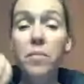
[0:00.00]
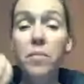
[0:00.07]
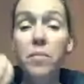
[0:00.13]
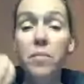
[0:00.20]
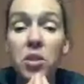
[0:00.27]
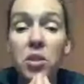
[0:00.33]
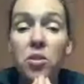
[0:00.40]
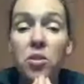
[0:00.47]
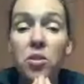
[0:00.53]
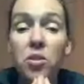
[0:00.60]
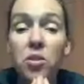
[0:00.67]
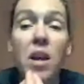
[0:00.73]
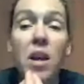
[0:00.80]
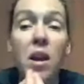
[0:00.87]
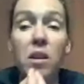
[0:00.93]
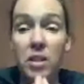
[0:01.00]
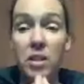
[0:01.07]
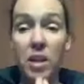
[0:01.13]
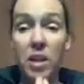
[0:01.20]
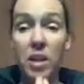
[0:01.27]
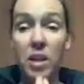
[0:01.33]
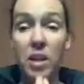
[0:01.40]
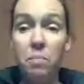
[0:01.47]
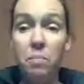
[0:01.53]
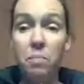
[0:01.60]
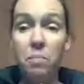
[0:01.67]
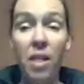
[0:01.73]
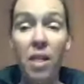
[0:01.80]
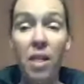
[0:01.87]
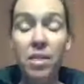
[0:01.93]
it up to your nose and take deep
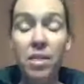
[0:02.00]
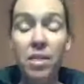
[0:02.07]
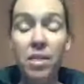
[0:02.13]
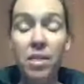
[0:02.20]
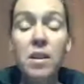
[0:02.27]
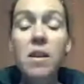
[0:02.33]
breaths.